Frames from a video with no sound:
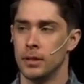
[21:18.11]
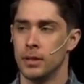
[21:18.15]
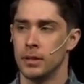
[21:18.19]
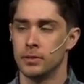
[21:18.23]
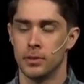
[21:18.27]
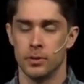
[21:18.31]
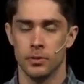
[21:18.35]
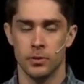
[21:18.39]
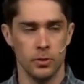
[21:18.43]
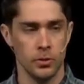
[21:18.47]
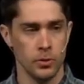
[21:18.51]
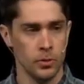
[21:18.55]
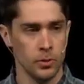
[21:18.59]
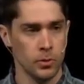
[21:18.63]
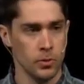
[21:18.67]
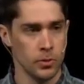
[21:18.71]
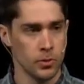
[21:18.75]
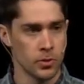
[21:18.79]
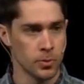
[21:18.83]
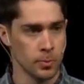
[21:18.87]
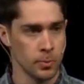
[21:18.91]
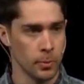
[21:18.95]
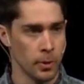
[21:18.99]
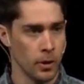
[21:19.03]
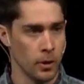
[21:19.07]
and to do
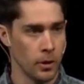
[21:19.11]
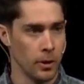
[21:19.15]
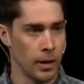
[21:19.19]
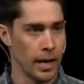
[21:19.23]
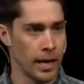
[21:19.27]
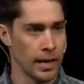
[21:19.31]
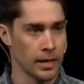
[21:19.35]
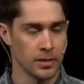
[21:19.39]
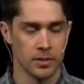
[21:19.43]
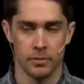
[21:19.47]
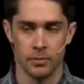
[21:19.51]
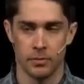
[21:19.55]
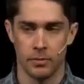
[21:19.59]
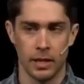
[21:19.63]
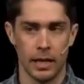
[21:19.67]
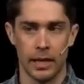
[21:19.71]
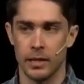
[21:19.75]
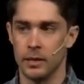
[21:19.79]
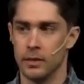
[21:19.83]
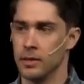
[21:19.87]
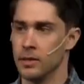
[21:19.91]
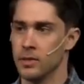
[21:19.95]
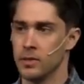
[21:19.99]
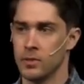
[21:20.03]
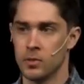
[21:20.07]
small acts of
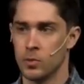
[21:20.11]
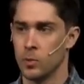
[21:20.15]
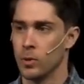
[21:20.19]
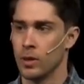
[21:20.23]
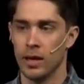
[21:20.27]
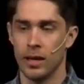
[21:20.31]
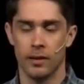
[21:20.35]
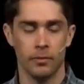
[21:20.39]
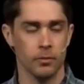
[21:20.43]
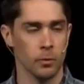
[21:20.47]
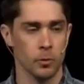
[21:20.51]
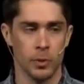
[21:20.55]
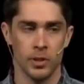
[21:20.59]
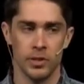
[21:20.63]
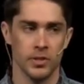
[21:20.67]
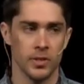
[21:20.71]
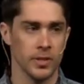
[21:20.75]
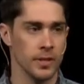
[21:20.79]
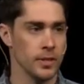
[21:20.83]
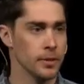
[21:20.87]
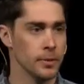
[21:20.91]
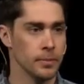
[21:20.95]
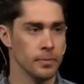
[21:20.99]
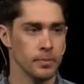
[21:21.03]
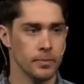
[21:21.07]
kindness wherever we see
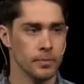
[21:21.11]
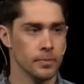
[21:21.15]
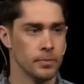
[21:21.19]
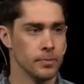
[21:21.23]
them.